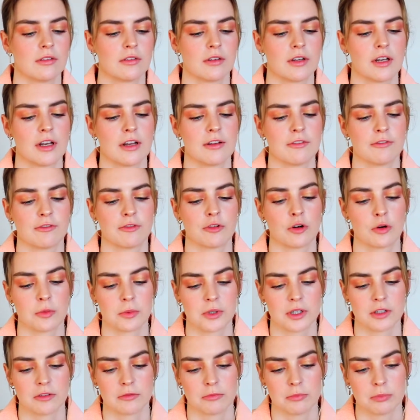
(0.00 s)

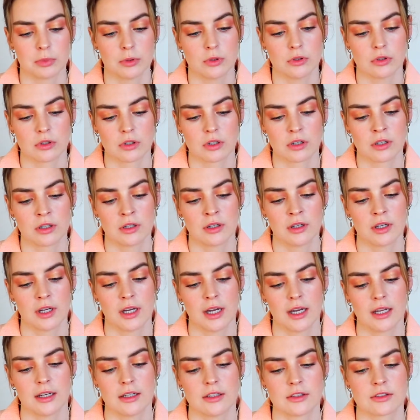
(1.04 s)
informative book,
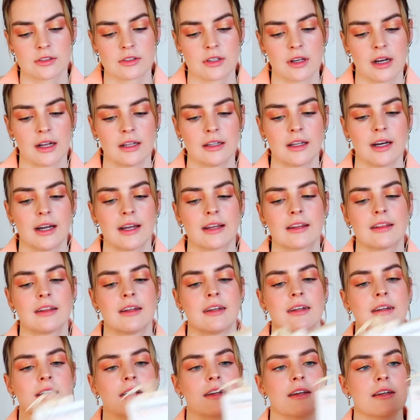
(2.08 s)
and I like that
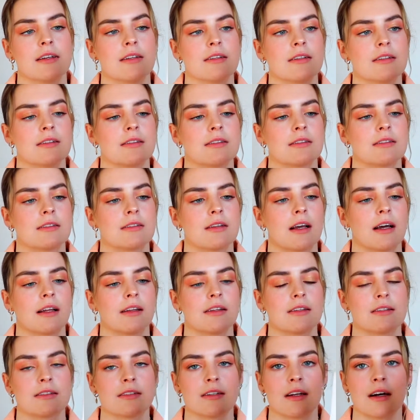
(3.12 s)
he's, at
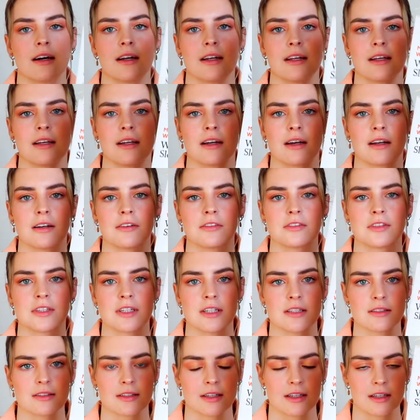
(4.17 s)
the start he kind of
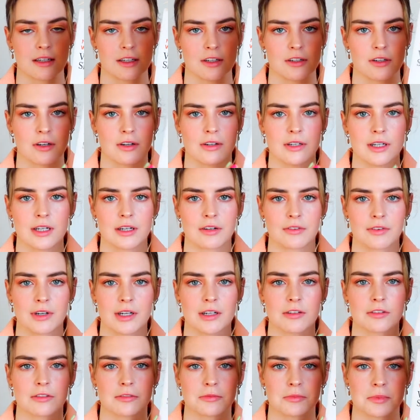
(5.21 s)
says like you don't need to read
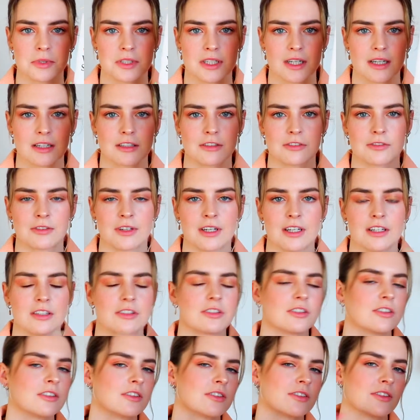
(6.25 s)
it from start to
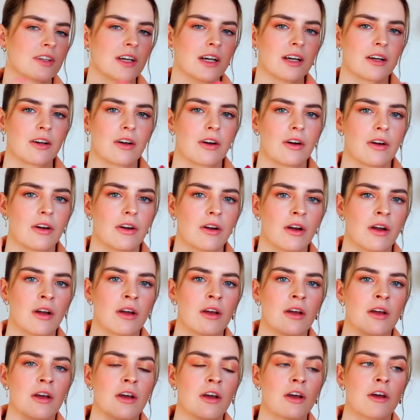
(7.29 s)
finish, just like go
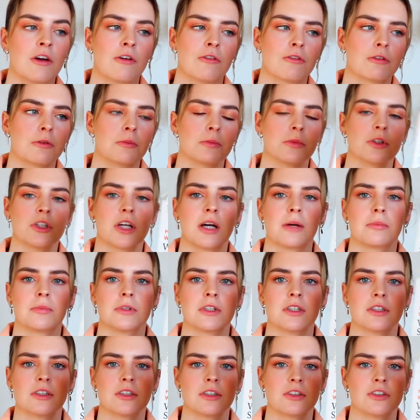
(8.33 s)
from
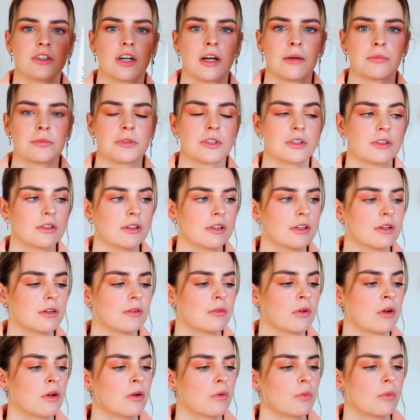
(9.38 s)
chapter to chapter and
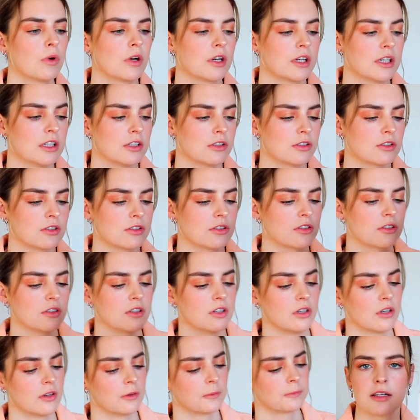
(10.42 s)
what interests
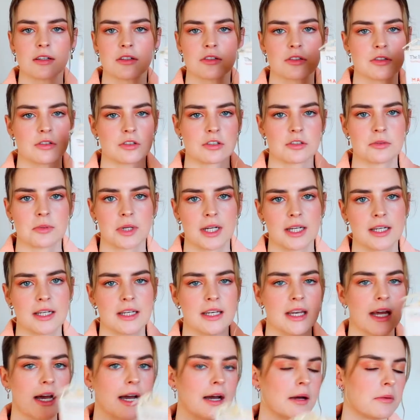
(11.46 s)
you. It talks about
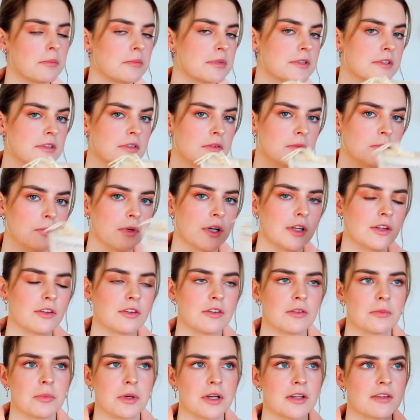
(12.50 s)
naps and when's
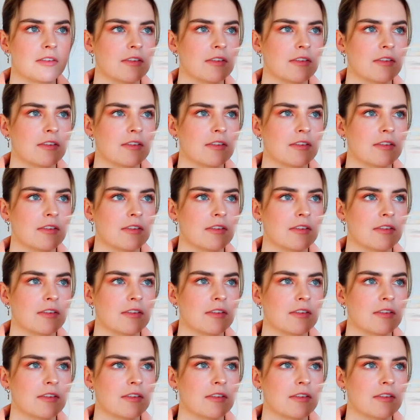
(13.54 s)
the best